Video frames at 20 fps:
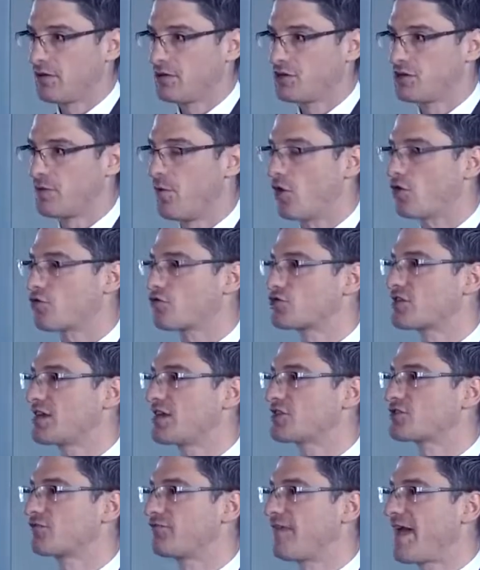Democracy
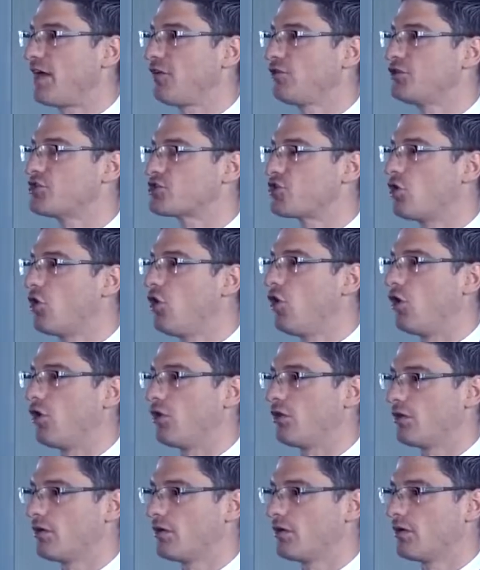has failed us
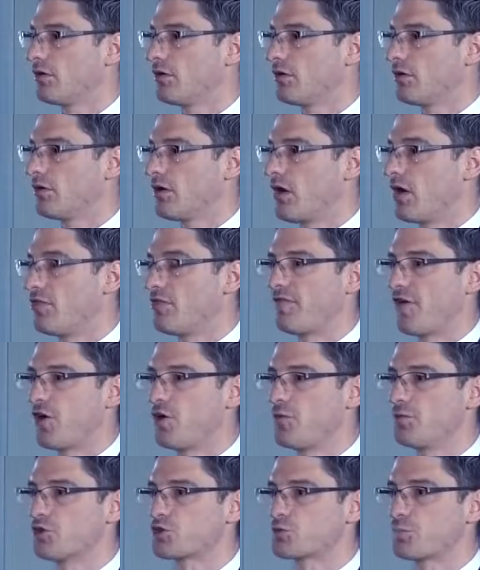all, and the
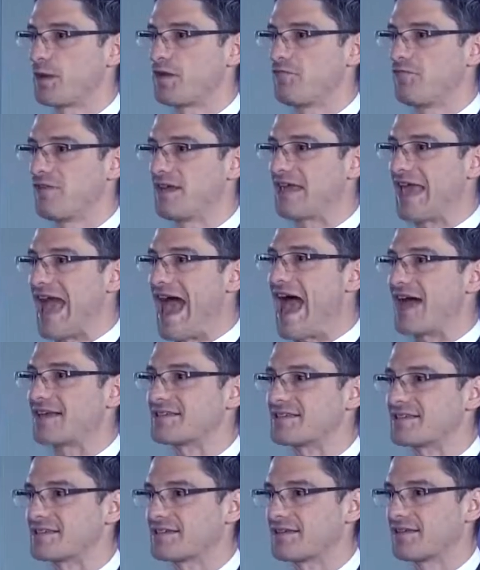vote must be
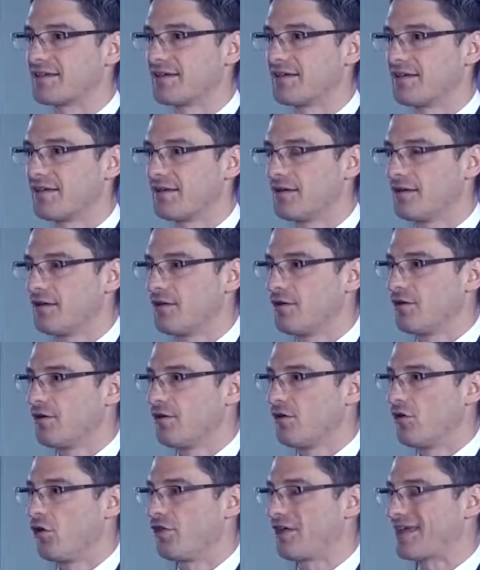recast,
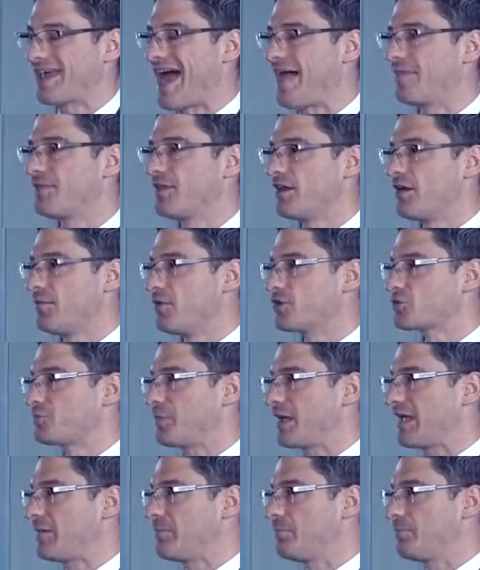or the candidate must
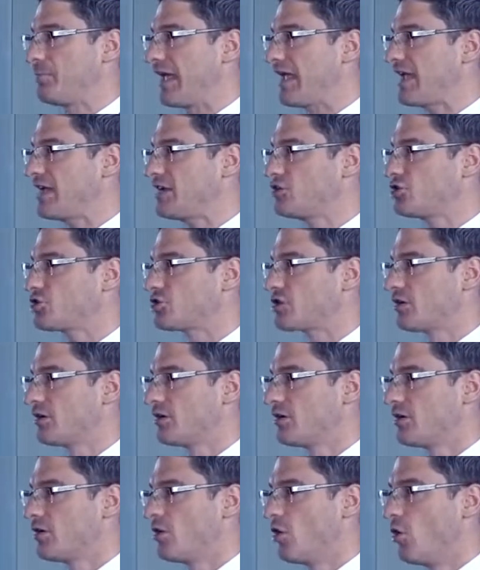be impeached,
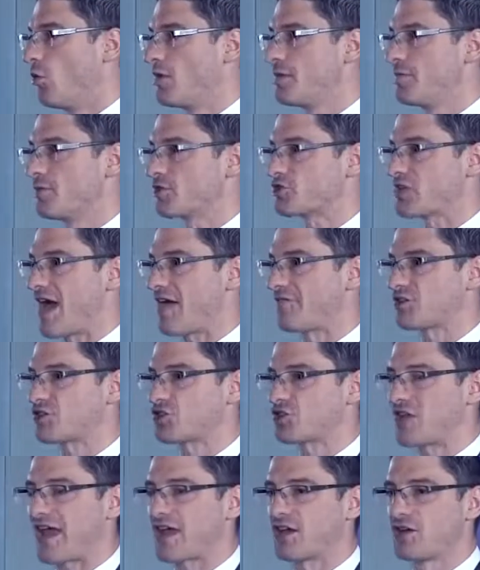or we must have a
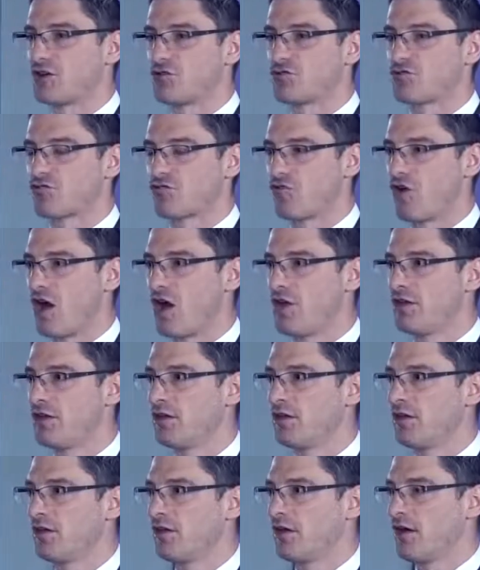second run
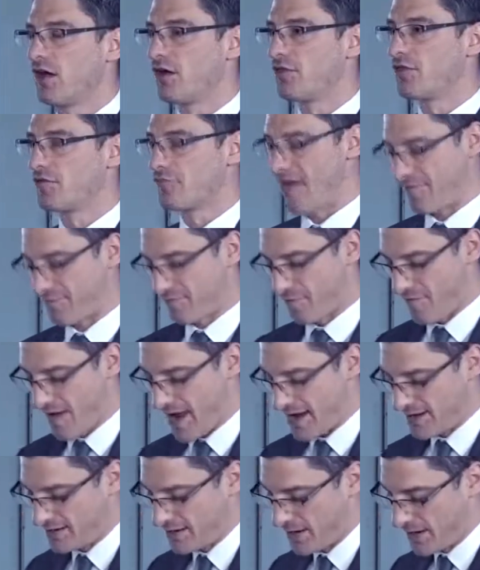at the
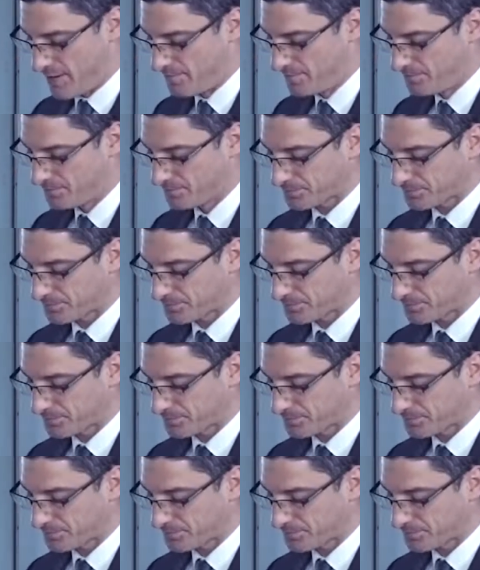referendum.